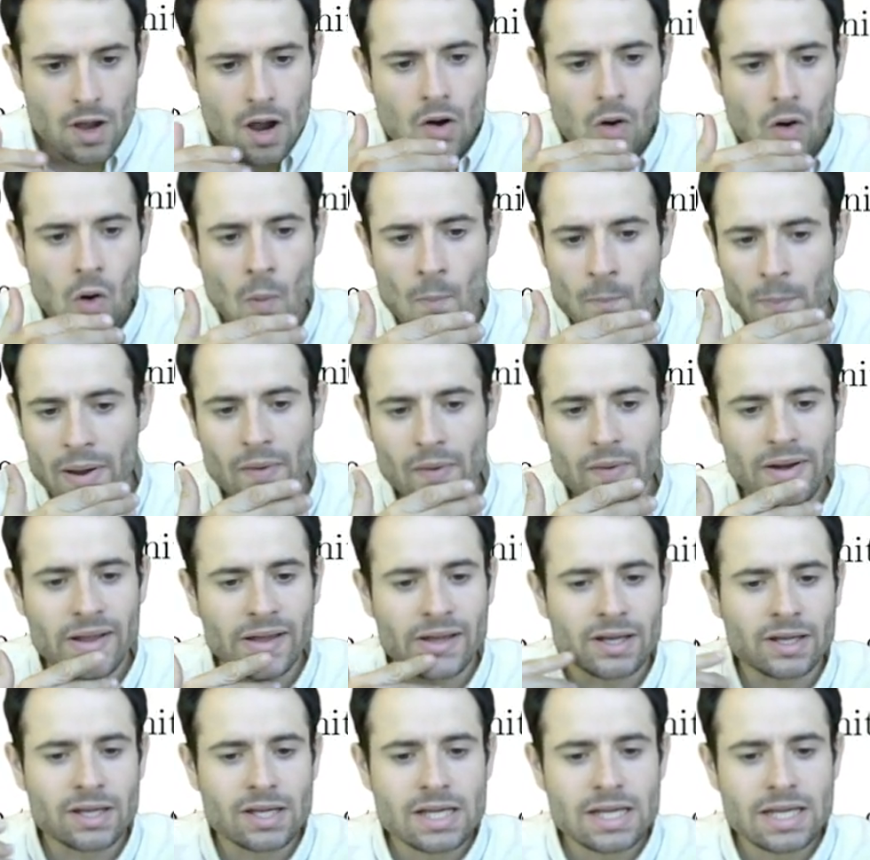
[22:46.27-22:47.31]

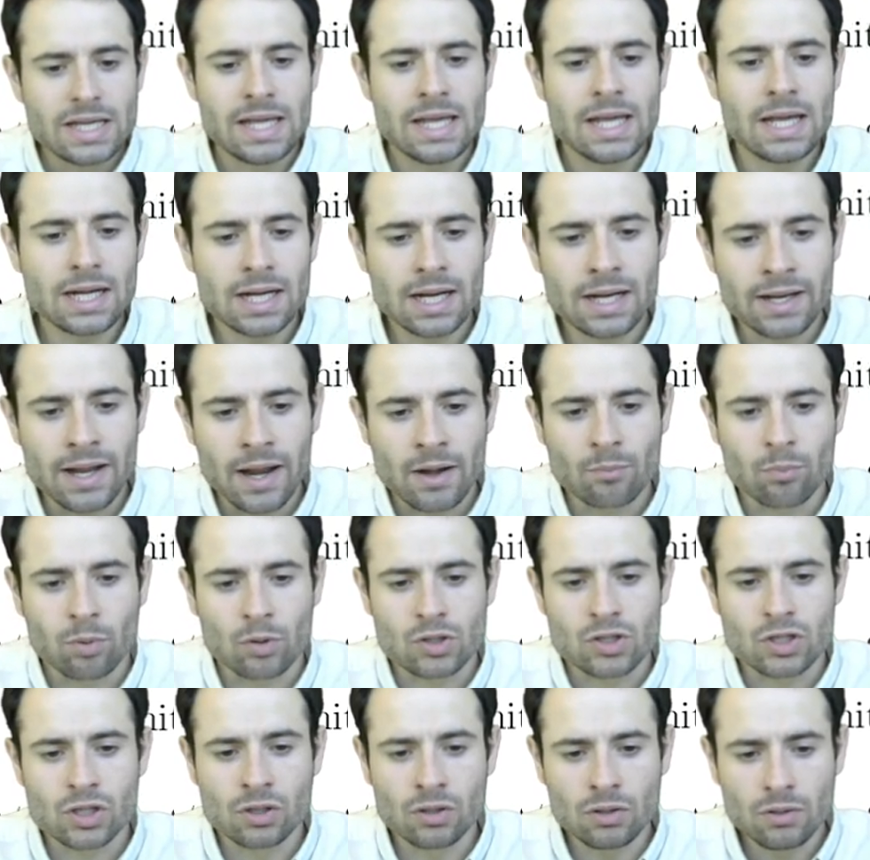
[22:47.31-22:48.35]
comparing England and
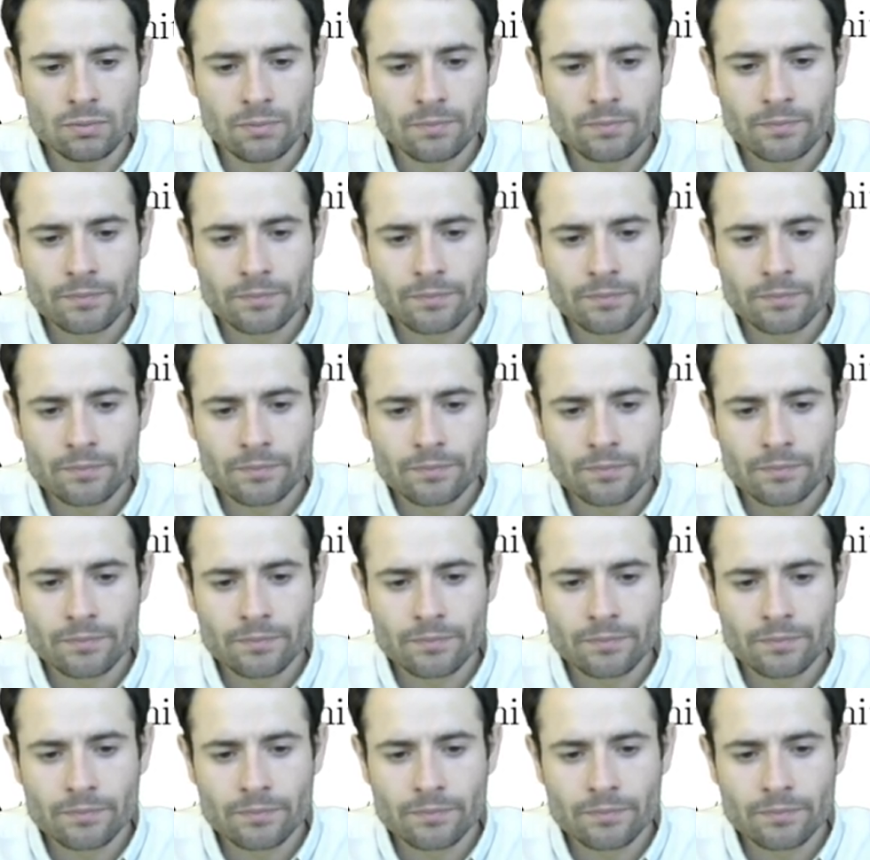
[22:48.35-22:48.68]
Portugal,